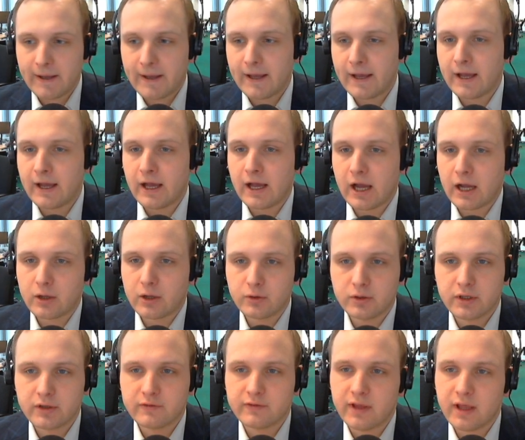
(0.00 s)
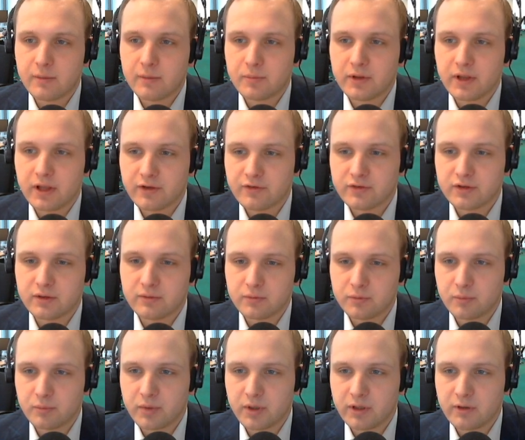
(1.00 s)
A good example actually
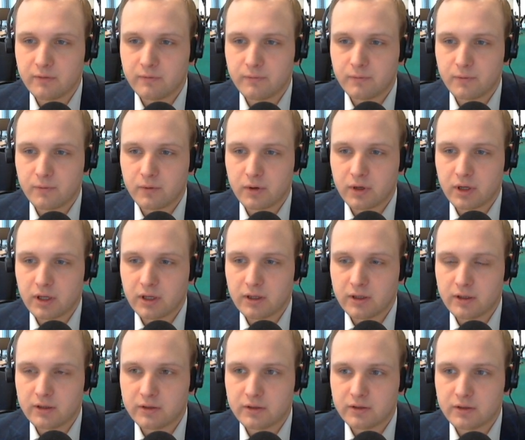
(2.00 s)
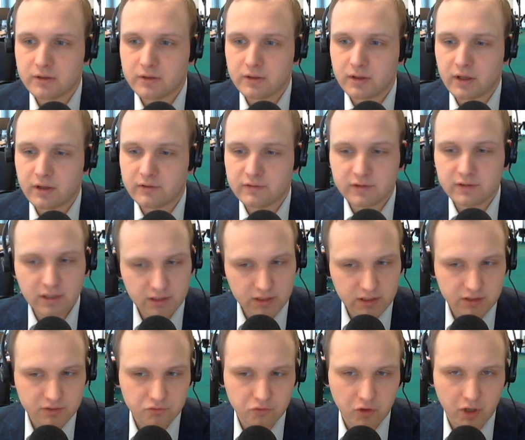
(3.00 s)
would be for a
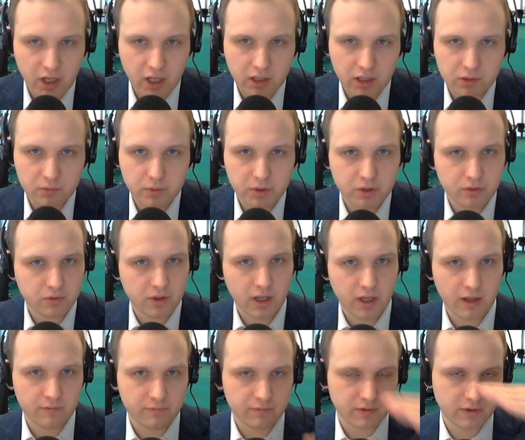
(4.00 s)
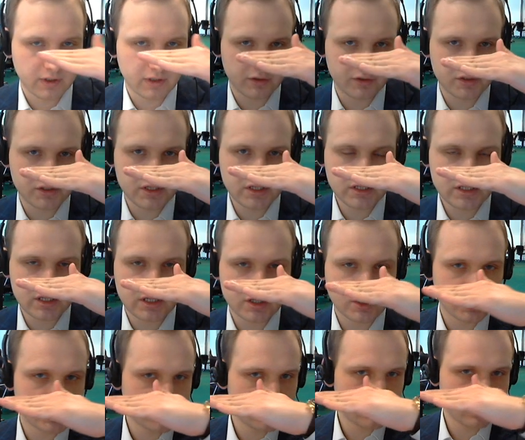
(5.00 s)
ascending triangle, where you have a
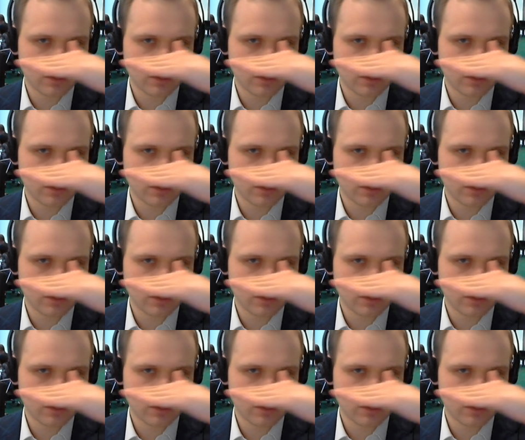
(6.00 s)
resistance,